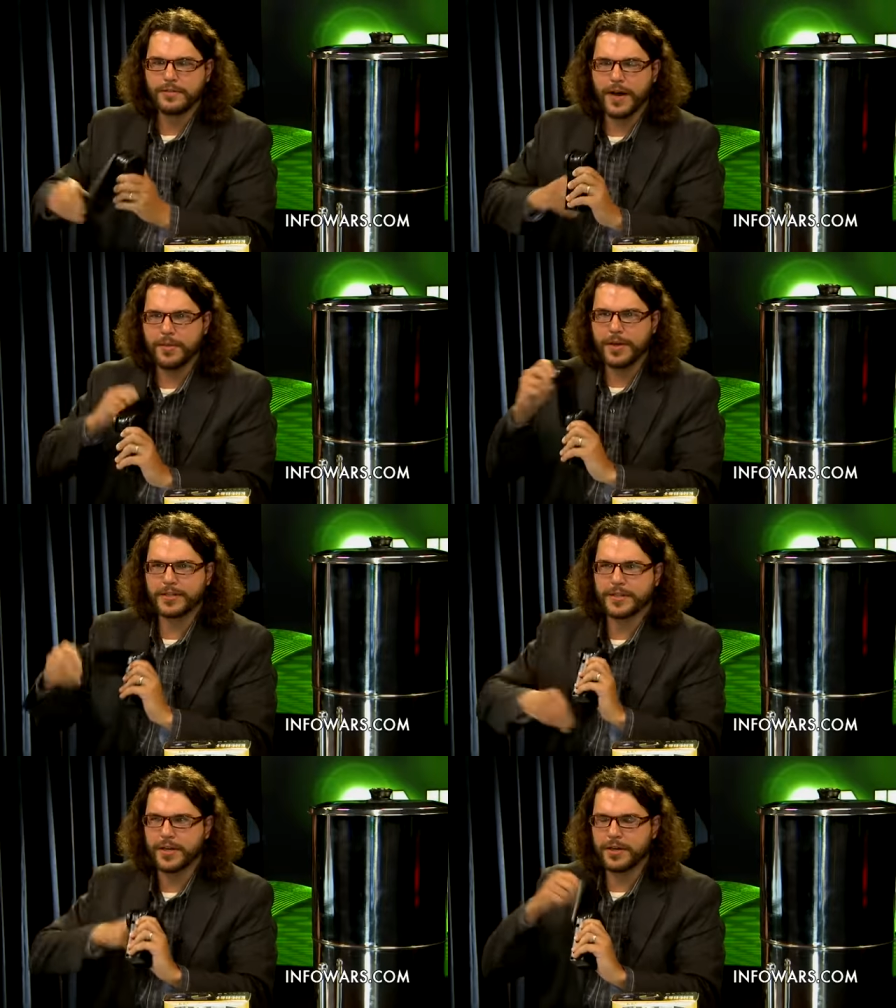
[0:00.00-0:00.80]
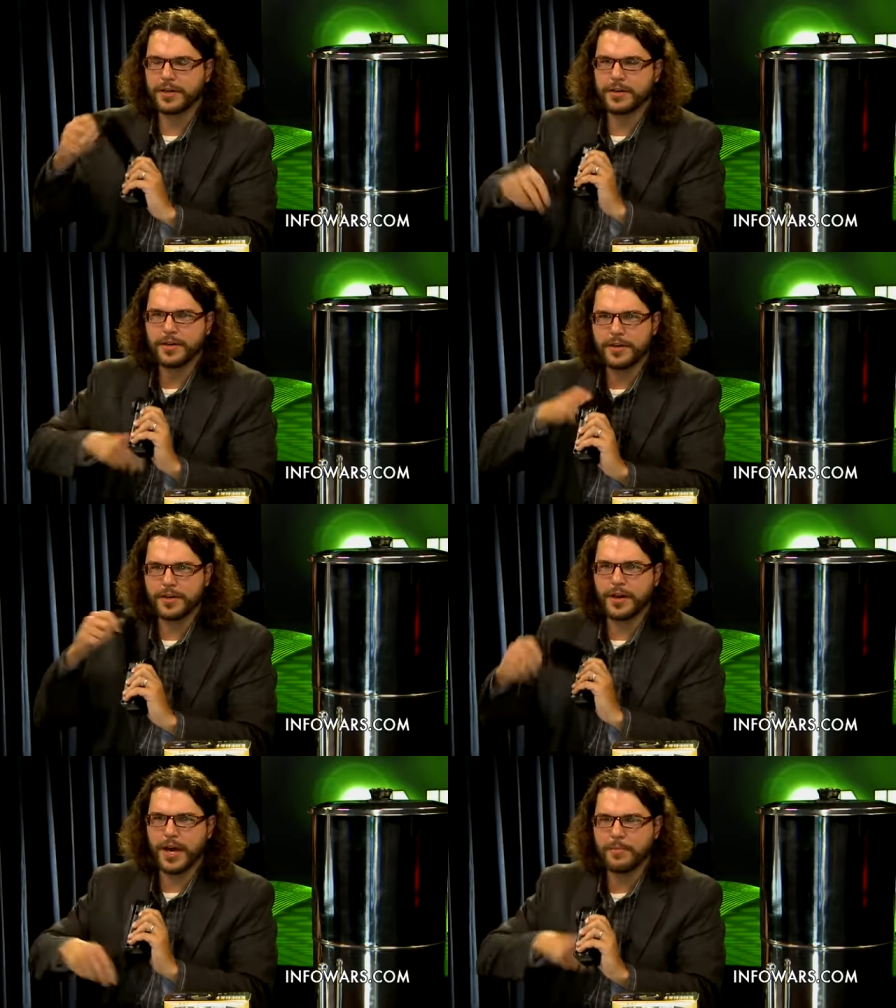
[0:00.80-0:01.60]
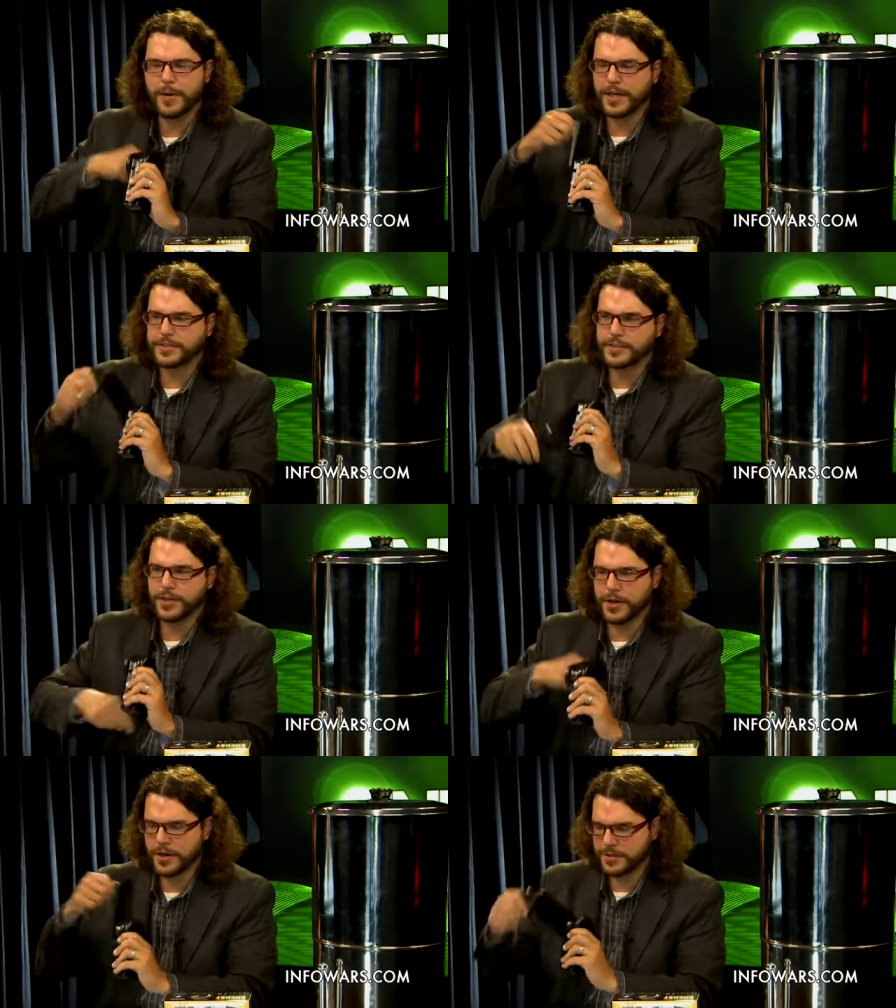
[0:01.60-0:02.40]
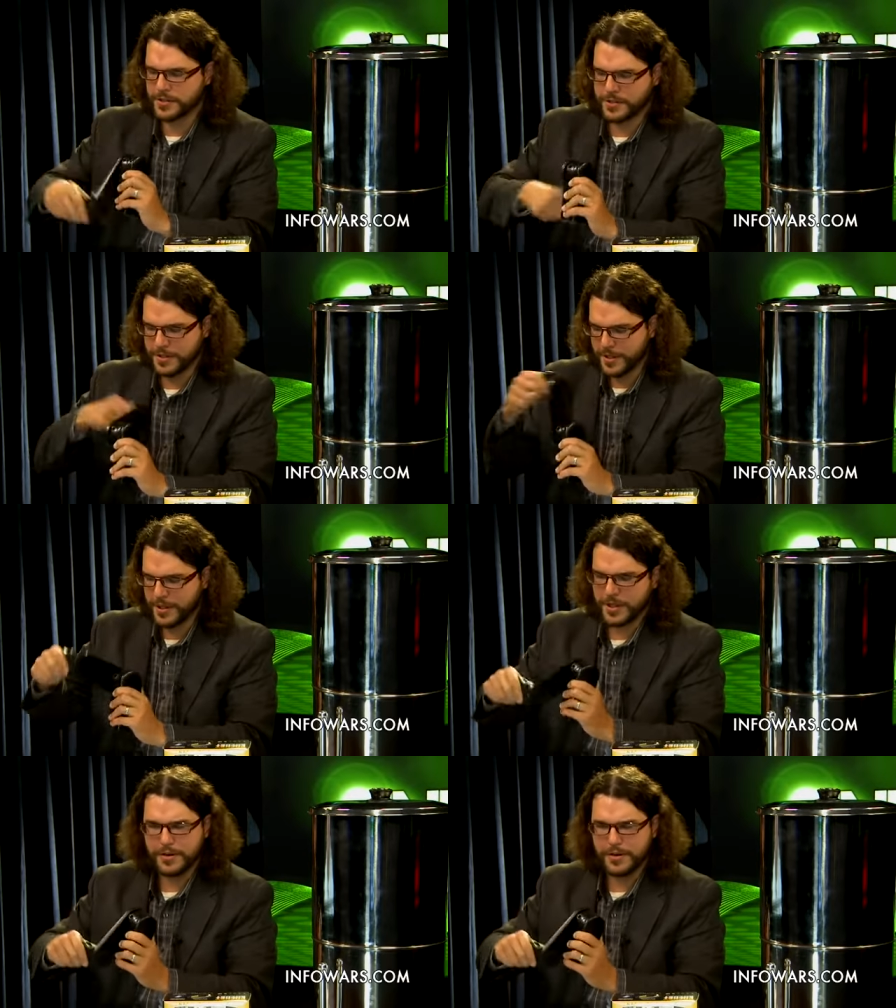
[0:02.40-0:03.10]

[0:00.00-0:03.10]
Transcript: Five minutes later, your iPod's charged.